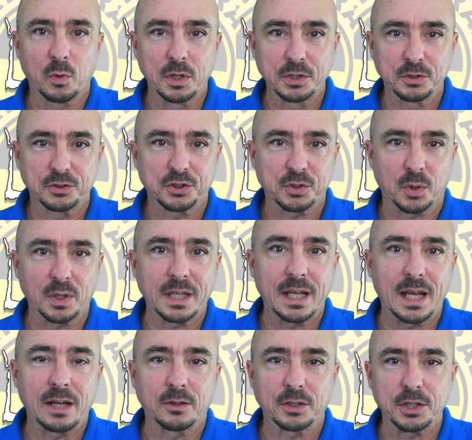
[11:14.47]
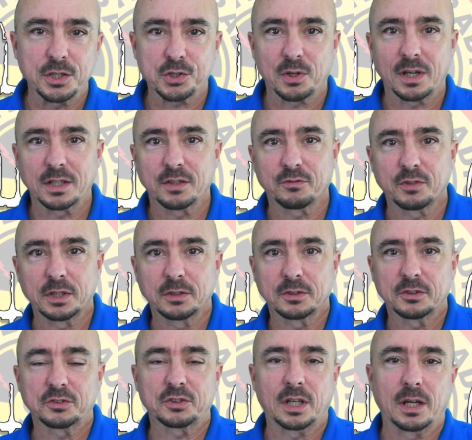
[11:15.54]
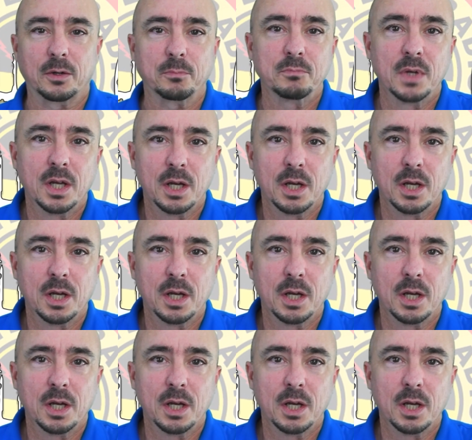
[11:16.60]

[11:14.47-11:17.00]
when you're starting out and trying to figure this out.